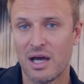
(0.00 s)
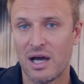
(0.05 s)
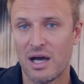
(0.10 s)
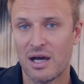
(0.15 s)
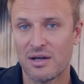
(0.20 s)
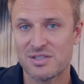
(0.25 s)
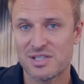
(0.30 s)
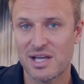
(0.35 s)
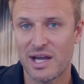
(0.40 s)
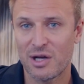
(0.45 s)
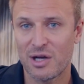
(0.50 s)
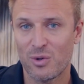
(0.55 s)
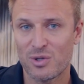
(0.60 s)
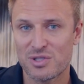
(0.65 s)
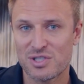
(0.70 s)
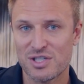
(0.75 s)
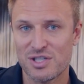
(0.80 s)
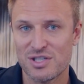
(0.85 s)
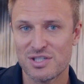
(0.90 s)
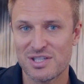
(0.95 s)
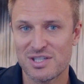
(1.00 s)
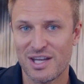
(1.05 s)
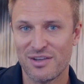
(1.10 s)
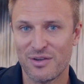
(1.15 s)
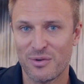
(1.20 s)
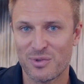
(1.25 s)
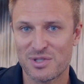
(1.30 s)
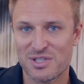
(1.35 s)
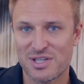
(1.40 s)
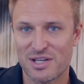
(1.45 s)
cycle, which is in
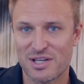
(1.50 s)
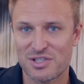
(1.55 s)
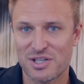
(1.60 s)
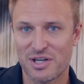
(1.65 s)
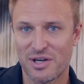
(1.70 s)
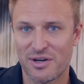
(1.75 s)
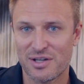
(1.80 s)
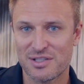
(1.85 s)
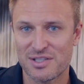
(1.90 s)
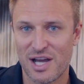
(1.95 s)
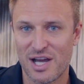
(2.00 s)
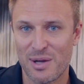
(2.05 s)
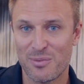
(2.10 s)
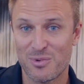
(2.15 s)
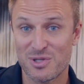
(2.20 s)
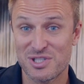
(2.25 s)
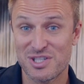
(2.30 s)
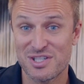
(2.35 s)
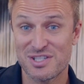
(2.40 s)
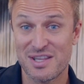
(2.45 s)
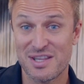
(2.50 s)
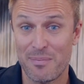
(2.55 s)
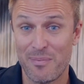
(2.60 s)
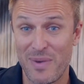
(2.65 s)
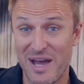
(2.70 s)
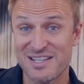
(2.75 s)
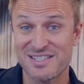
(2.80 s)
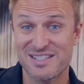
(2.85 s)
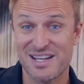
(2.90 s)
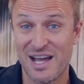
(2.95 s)
the recessionary time, which is the
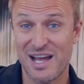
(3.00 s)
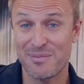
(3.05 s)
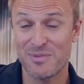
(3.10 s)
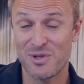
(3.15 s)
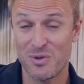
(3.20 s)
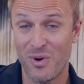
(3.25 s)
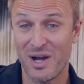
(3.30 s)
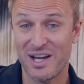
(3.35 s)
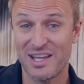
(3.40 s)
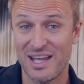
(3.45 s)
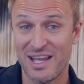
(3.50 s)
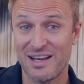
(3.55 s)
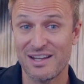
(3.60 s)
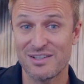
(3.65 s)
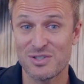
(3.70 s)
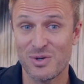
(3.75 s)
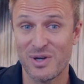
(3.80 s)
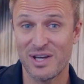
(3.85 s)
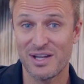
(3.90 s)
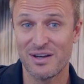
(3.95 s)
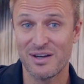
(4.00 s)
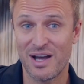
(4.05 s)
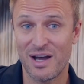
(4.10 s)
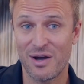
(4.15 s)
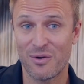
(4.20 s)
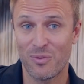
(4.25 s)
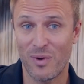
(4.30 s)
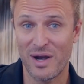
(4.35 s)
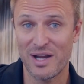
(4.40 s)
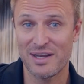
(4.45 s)
best time. You want to get into it
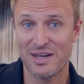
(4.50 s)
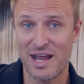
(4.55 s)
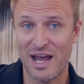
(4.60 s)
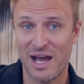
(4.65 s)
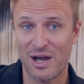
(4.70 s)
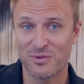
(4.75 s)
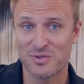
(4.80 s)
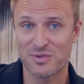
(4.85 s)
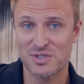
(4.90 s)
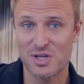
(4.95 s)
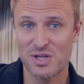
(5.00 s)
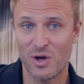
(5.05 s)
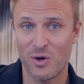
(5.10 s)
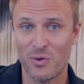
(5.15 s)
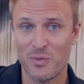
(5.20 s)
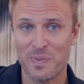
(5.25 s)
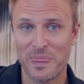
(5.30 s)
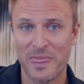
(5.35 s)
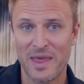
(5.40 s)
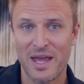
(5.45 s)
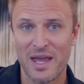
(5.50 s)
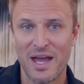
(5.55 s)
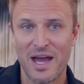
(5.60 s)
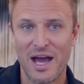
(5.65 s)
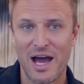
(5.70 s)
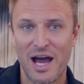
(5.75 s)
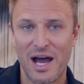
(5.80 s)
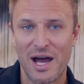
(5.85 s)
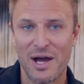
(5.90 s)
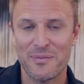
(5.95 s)
right now. So
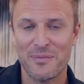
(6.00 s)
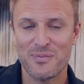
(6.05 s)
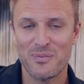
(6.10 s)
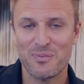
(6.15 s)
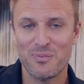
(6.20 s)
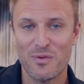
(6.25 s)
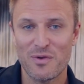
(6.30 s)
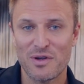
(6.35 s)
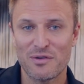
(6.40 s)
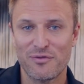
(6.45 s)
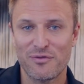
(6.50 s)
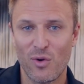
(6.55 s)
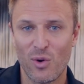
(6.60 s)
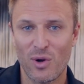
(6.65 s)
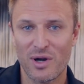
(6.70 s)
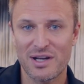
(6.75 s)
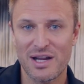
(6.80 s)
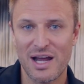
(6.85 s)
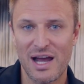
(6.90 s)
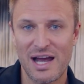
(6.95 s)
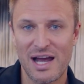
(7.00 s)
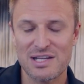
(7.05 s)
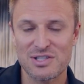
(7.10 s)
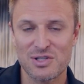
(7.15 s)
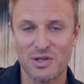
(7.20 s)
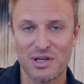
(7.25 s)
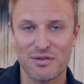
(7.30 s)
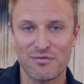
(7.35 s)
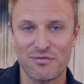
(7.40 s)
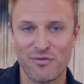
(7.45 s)
moving forward,
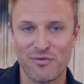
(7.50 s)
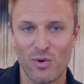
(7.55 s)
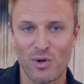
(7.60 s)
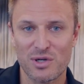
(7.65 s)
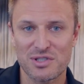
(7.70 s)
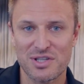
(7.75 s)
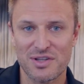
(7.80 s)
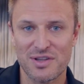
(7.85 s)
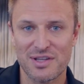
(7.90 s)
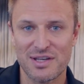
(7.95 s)
guys, looking forward to the